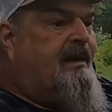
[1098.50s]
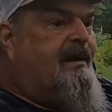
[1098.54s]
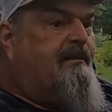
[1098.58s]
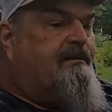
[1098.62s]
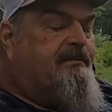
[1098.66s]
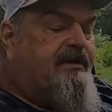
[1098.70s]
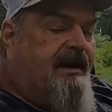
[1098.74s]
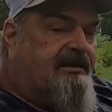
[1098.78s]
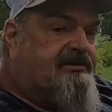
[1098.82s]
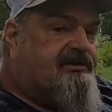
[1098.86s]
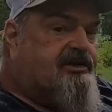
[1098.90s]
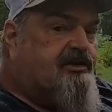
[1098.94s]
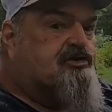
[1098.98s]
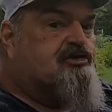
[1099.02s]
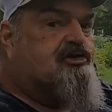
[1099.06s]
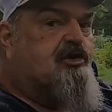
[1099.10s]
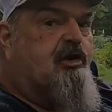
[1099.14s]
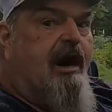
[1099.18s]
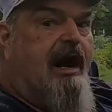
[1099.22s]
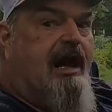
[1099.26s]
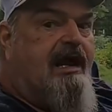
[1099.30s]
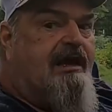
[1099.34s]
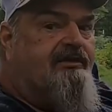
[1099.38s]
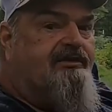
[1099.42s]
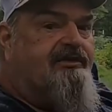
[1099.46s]
this is
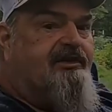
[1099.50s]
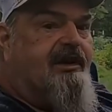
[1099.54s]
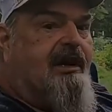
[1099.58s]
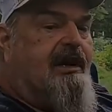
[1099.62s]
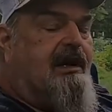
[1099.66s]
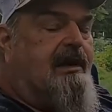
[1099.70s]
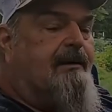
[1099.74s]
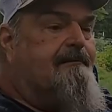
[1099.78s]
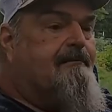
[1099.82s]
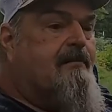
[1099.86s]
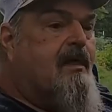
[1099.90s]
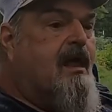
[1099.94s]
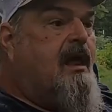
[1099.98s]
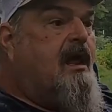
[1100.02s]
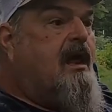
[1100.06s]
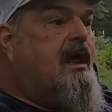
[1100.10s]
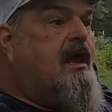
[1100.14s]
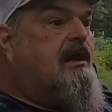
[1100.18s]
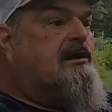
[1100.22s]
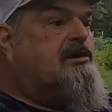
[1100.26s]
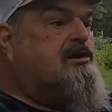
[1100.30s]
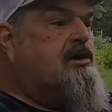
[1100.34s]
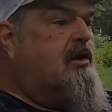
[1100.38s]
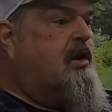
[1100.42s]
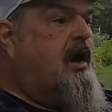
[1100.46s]
crazy.
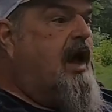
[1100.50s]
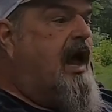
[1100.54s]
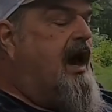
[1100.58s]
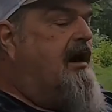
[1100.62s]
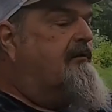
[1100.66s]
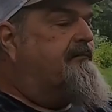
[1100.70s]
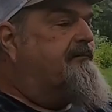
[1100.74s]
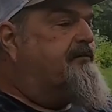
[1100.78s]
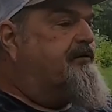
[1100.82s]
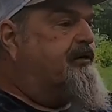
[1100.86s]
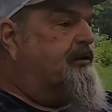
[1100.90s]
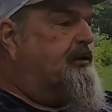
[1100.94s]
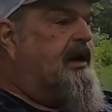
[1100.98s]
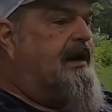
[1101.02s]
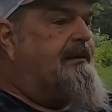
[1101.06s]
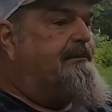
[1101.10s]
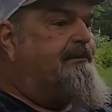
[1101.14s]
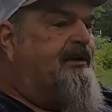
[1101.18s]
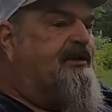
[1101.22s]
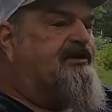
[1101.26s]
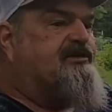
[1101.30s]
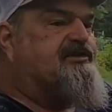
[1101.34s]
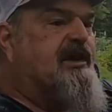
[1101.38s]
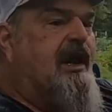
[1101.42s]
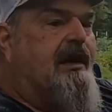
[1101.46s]
You have
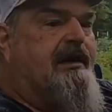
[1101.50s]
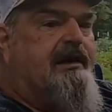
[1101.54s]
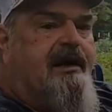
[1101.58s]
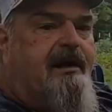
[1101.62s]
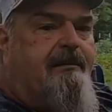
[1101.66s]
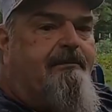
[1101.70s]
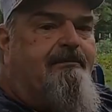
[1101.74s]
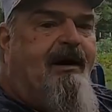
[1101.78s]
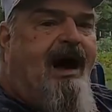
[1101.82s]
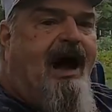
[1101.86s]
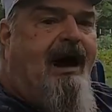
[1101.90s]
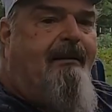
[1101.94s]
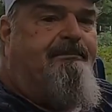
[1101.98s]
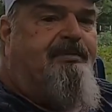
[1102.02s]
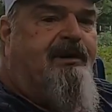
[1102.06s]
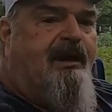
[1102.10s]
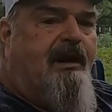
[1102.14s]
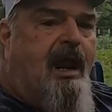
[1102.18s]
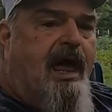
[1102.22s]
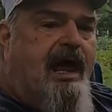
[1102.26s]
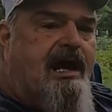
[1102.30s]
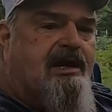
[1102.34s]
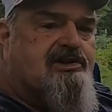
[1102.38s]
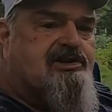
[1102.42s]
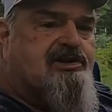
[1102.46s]
3% of the
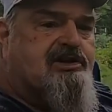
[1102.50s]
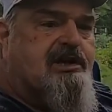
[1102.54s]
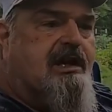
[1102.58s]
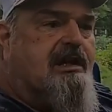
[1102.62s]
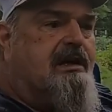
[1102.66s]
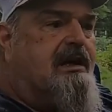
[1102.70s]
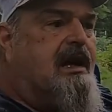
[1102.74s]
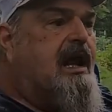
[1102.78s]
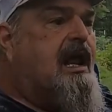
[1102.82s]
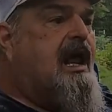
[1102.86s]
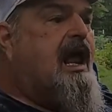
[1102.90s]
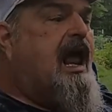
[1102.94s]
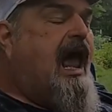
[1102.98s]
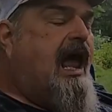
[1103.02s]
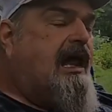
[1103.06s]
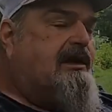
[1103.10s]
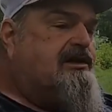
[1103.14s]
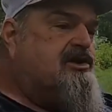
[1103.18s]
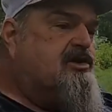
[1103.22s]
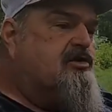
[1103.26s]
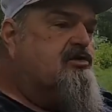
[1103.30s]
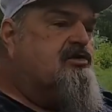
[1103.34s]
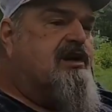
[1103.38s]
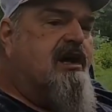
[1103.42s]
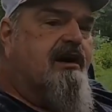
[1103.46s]
population and
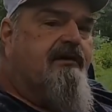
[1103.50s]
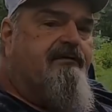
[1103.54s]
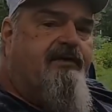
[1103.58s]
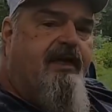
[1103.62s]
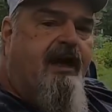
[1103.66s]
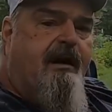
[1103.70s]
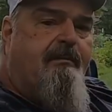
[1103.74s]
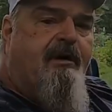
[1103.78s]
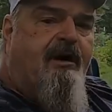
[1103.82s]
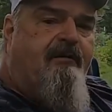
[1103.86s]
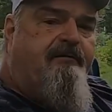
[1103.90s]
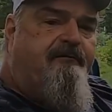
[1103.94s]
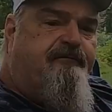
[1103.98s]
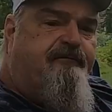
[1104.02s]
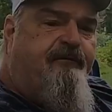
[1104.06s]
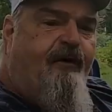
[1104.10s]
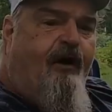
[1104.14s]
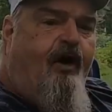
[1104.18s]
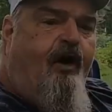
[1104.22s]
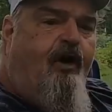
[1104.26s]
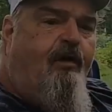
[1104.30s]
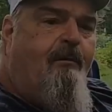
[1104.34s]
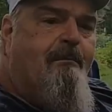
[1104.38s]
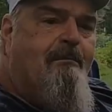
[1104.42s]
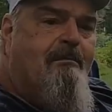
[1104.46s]
you give them a
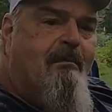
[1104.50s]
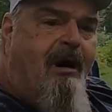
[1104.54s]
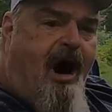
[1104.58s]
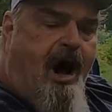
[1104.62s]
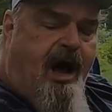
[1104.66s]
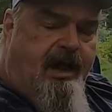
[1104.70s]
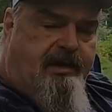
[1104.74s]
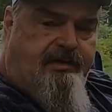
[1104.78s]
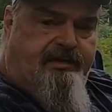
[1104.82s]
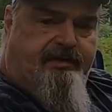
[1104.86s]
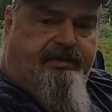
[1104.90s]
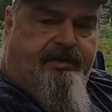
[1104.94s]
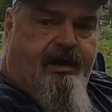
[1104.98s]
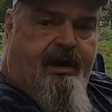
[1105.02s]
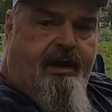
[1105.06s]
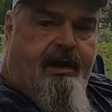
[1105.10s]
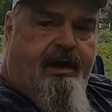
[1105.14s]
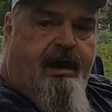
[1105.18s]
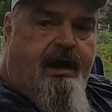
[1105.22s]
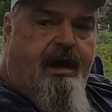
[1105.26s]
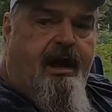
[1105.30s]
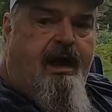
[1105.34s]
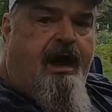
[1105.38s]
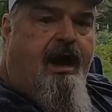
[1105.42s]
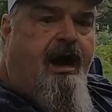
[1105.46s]
full month
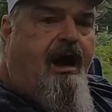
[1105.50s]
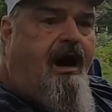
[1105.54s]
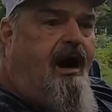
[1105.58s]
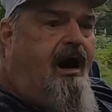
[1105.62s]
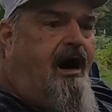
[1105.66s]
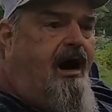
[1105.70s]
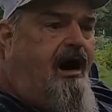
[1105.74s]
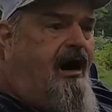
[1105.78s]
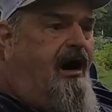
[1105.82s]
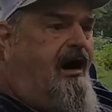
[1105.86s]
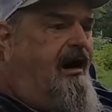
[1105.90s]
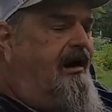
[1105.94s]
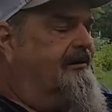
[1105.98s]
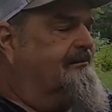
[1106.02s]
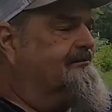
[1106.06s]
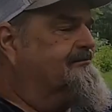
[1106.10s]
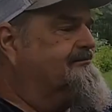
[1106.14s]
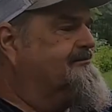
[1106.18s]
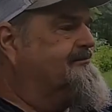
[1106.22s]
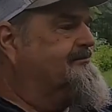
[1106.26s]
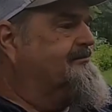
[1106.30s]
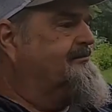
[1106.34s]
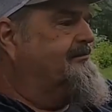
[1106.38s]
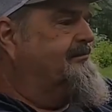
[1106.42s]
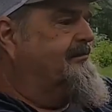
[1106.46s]
uh,
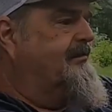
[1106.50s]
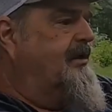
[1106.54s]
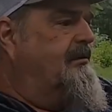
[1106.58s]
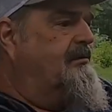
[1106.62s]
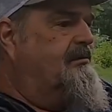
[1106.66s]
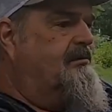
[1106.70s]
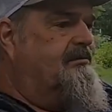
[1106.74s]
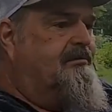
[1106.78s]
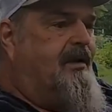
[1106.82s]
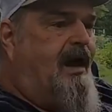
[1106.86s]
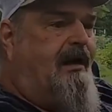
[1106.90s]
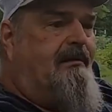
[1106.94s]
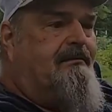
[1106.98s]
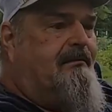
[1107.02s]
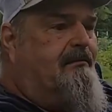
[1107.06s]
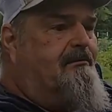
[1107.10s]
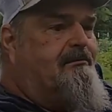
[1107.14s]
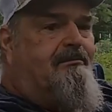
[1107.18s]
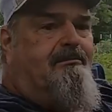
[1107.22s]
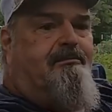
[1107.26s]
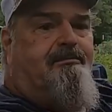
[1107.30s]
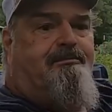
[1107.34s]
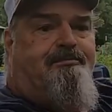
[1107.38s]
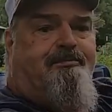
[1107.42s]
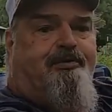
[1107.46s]

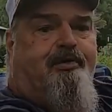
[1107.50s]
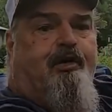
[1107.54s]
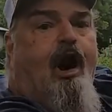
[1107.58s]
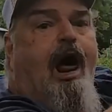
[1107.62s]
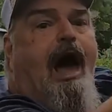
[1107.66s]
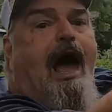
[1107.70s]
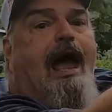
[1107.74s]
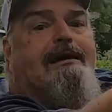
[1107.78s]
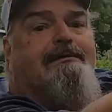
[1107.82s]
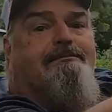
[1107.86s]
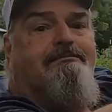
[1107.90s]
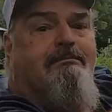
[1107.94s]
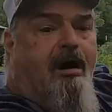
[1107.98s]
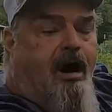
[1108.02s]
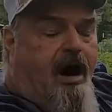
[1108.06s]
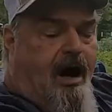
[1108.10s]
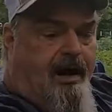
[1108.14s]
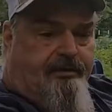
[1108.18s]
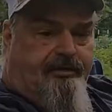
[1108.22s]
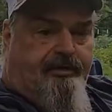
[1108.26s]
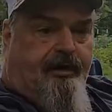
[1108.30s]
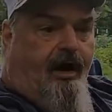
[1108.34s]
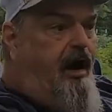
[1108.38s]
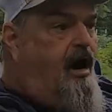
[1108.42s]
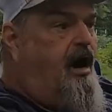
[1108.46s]
Pride
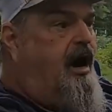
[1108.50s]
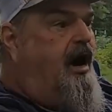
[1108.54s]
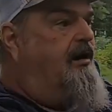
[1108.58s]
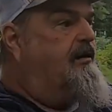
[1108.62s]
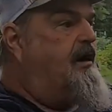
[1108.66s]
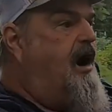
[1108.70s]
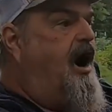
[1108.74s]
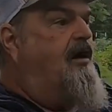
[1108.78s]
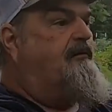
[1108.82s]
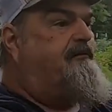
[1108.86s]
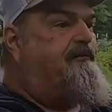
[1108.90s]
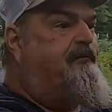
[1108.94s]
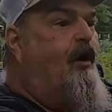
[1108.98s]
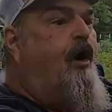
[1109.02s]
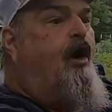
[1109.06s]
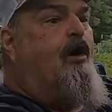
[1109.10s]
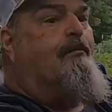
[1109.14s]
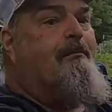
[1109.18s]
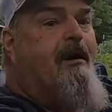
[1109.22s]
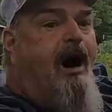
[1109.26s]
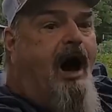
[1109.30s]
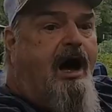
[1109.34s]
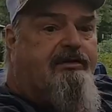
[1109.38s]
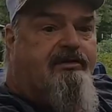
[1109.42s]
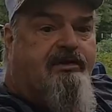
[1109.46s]
Month, a, a, a, full
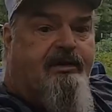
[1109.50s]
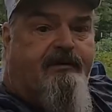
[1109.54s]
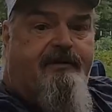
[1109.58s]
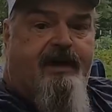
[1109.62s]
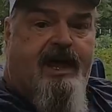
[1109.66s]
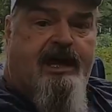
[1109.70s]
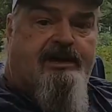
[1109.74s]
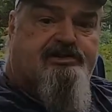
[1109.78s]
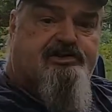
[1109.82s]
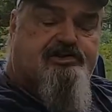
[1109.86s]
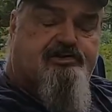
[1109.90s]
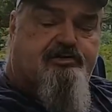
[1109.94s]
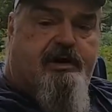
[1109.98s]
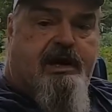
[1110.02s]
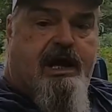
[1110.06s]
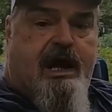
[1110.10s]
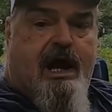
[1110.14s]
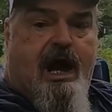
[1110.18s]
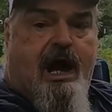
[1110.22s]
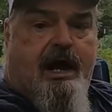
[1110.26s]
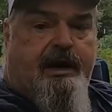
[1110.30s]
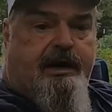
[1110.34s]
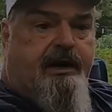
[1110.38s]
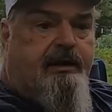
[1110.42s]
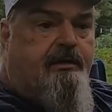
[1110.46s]
month of history
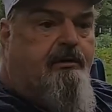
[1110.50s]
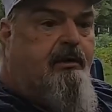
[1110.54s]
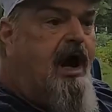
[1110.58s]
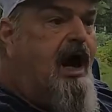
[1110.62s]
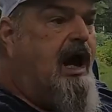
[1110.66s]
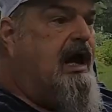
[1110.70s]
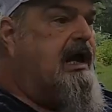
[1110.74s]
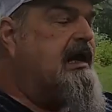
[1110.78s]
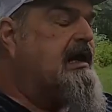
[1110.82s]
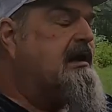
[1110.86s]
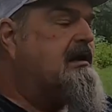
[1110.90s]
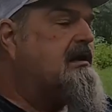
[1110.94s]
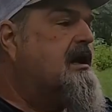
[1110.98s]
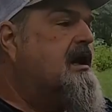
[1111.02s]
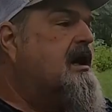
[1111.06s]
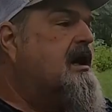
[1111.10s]
on it, right?